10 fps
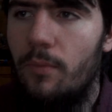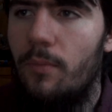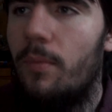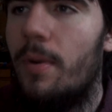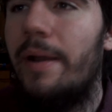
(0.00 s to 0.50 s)

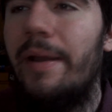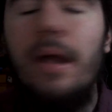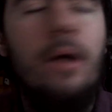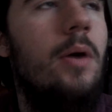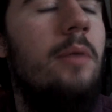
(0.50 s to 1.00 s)

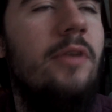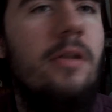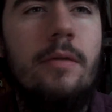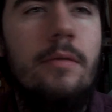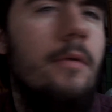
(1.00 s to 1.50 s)
however
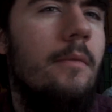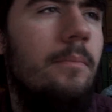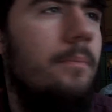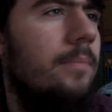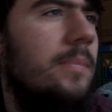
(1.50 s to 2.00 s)
you
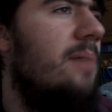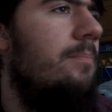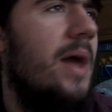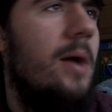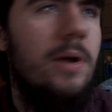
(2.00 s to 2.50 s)
get
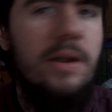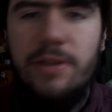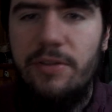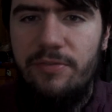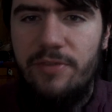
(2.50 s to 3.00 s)
power into
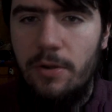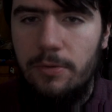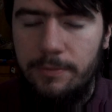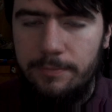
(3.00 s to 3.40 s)
the phone.